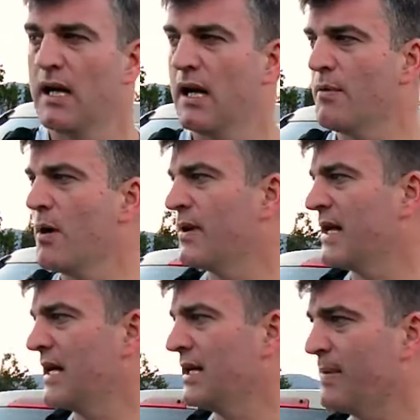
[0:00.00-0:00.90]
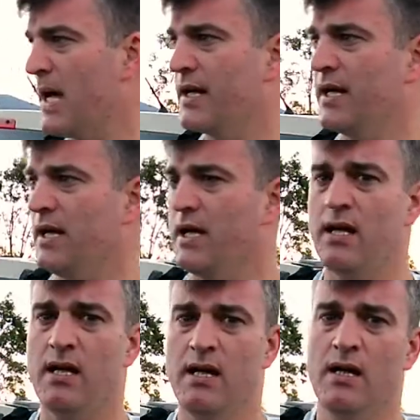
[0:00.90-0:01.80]
I'm on the helipad here.
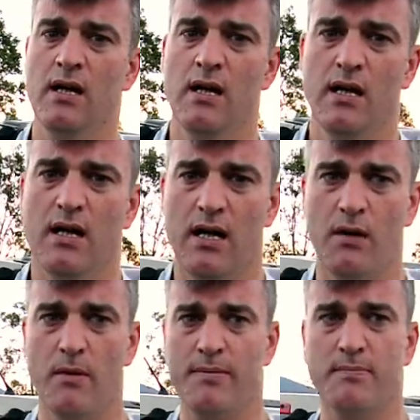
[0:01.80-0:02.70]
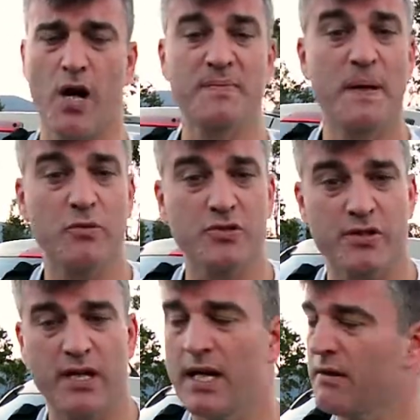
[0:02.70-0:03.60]
What most people do
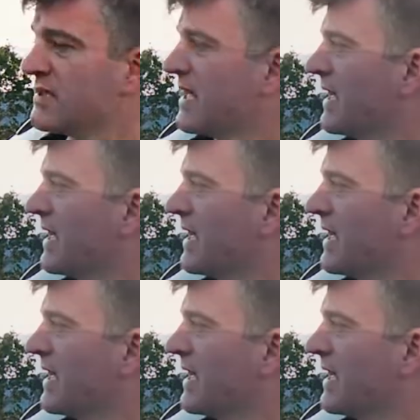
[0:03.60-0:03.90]
here is they